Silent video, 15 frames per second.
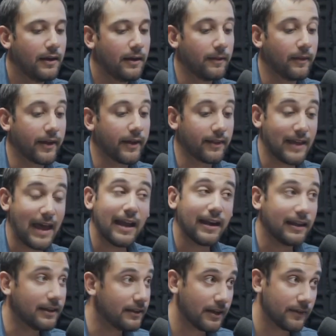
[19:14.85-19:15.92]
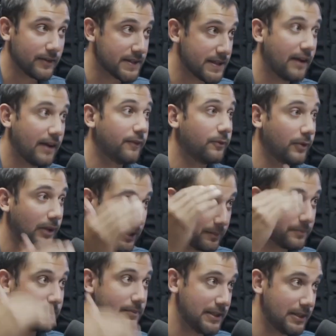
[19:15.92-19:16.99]
Like, that in and of itself will
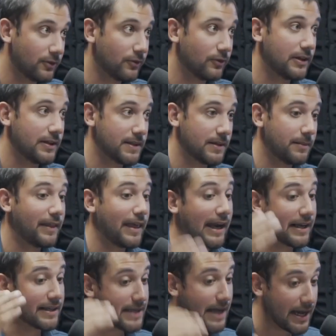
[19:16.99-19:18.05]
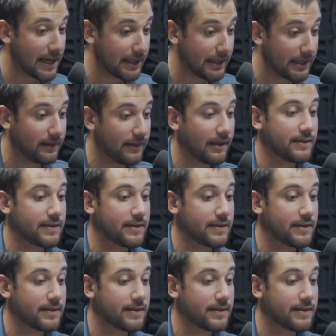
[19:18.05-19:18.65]
help decrease some of that anxiety,